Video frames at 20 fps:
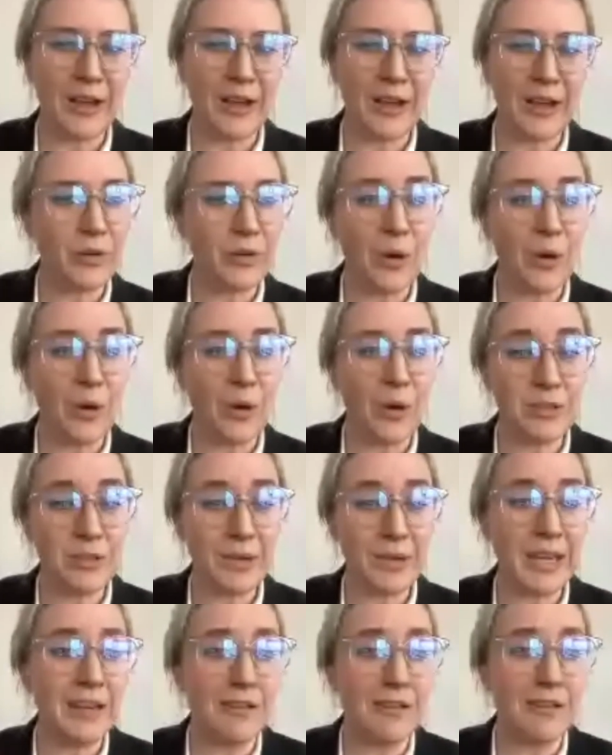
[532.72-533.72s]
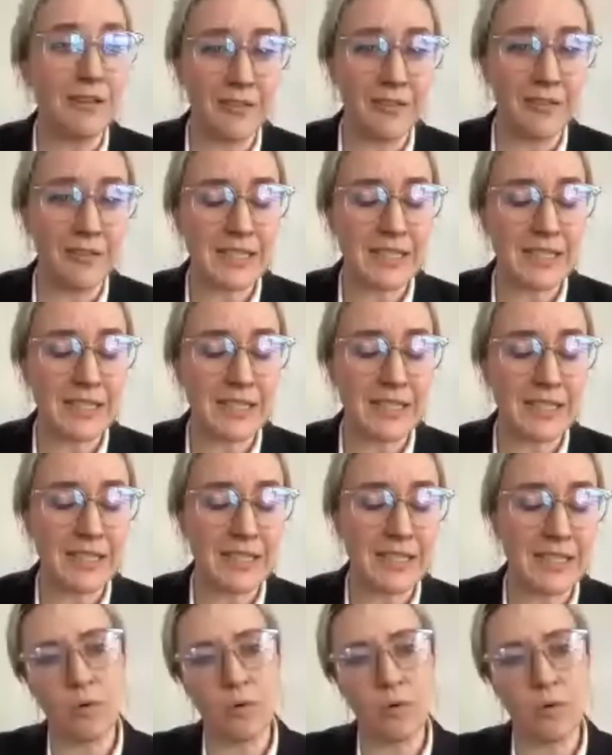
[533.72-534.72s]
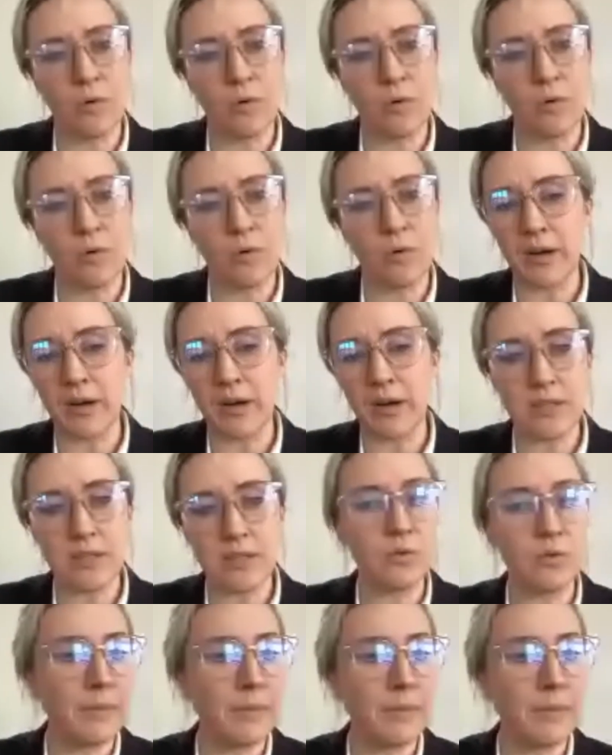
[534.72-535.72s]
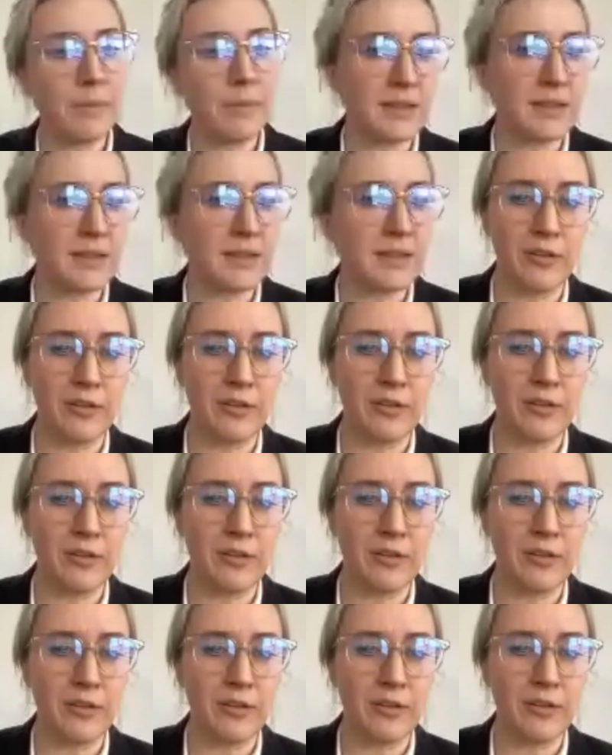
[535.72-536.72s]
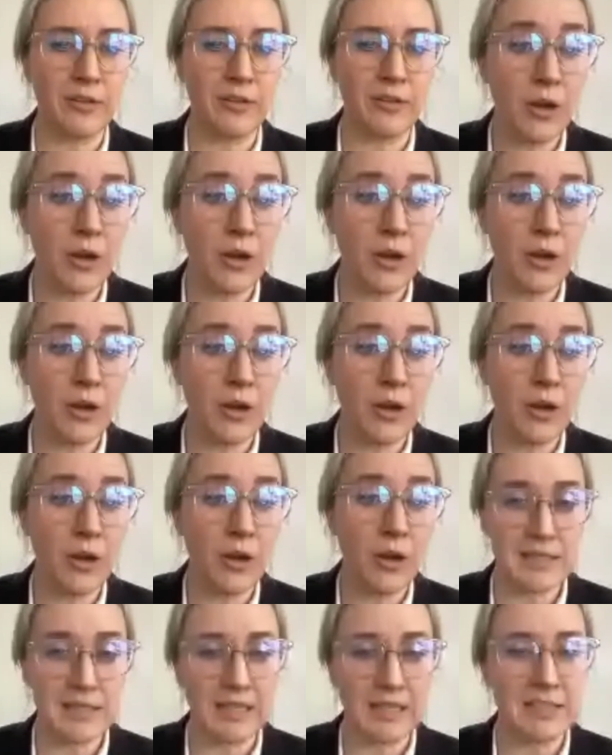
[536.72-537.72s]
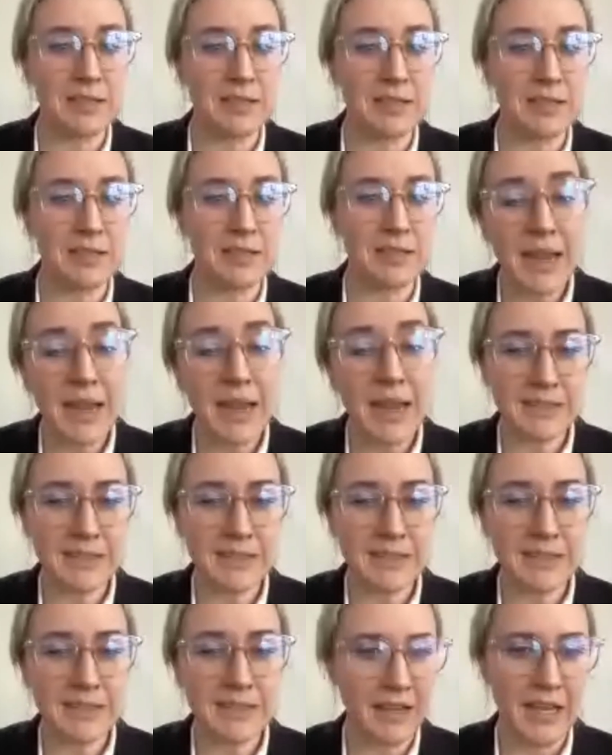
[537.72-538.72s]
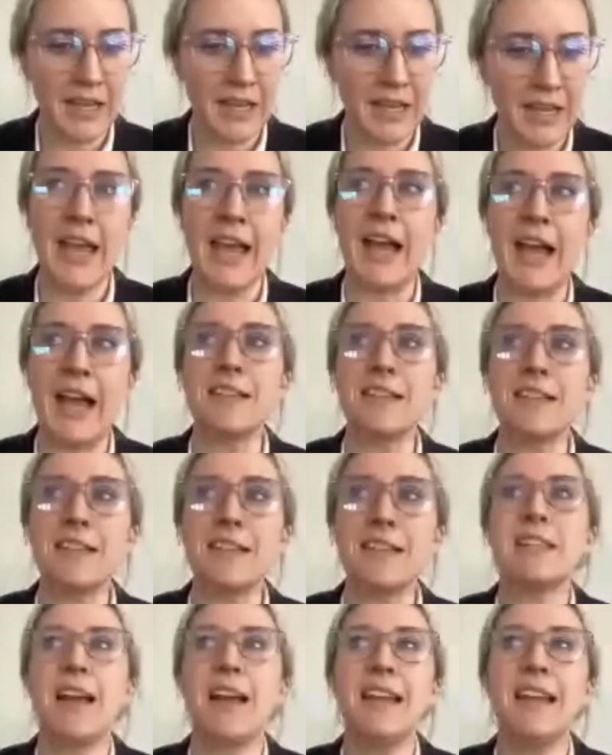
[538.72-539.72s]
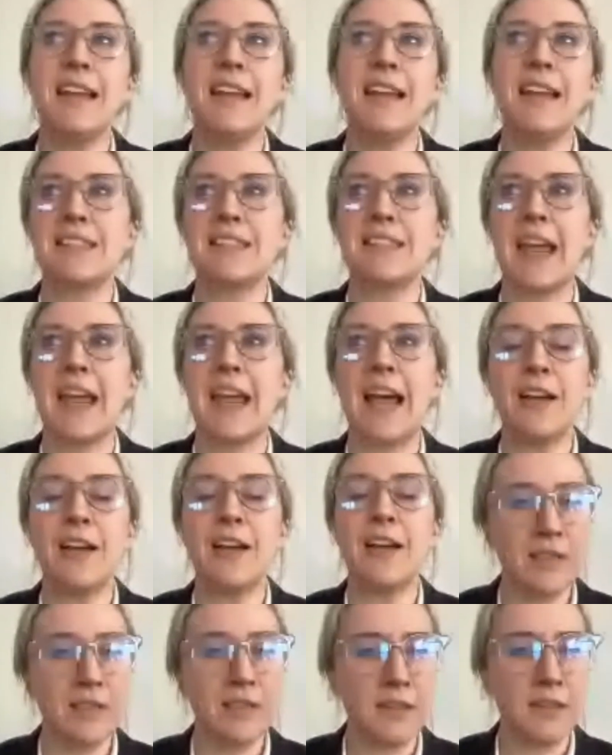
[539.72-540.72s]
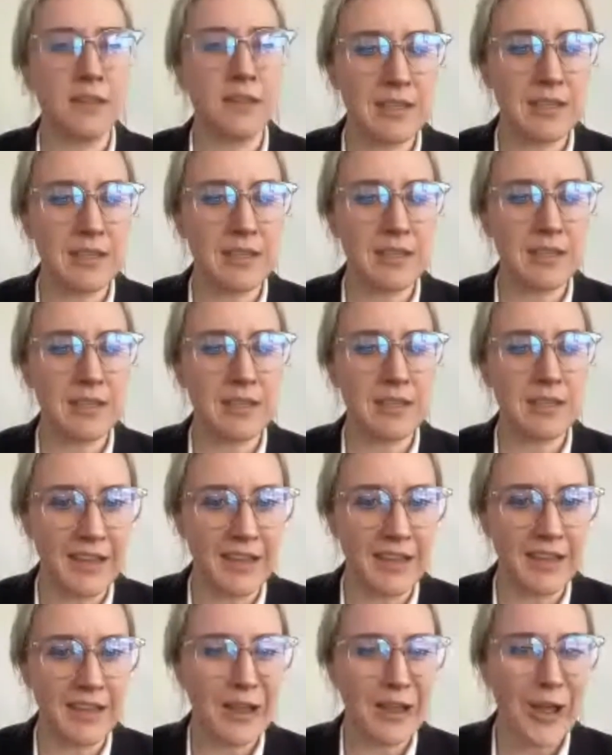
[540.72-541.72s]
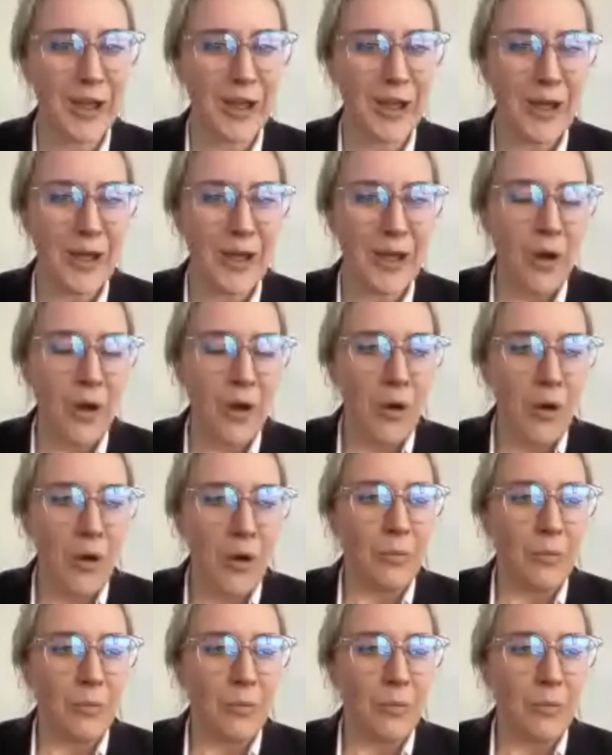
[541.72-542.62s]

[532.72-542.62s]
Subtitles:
go into innovative ideas or get to a center of mind flow. It's amazing. And as a scientist, I have to sit back and think, what